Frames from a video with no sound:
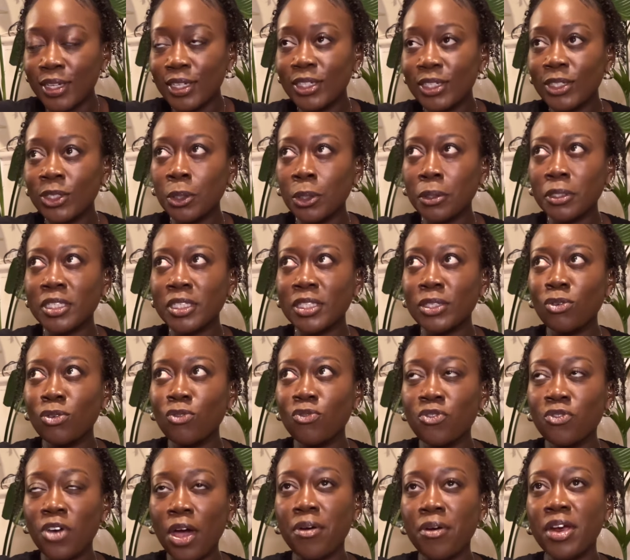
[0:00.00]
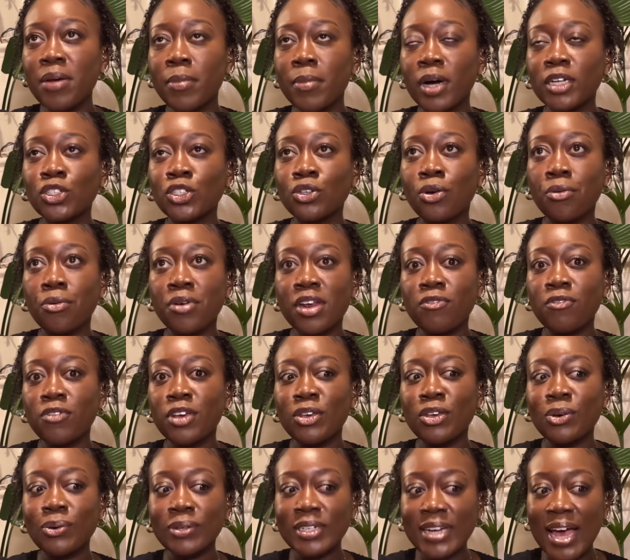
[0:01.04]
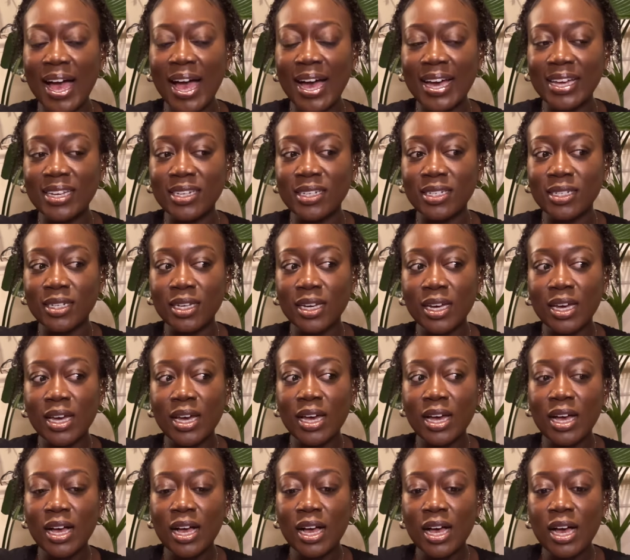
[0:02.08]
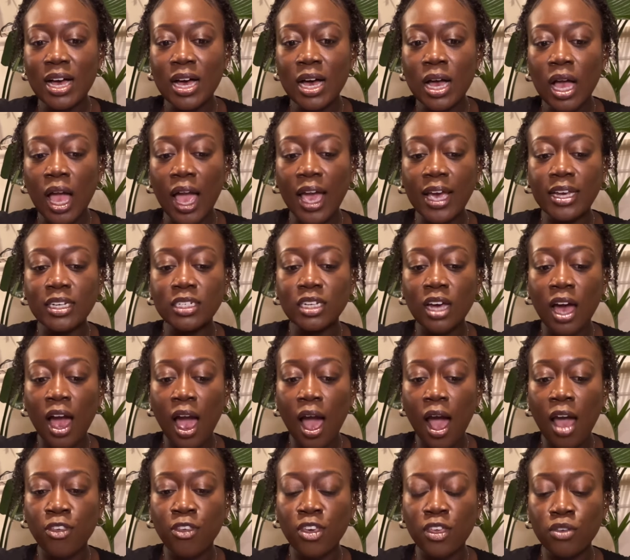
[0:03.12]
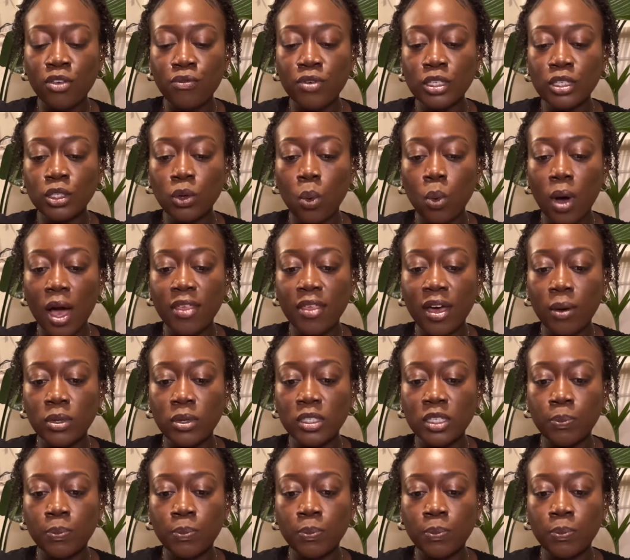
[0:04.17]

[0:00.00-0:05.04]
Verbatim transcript: you're still very much grieving your dad. And I think the reason why that was a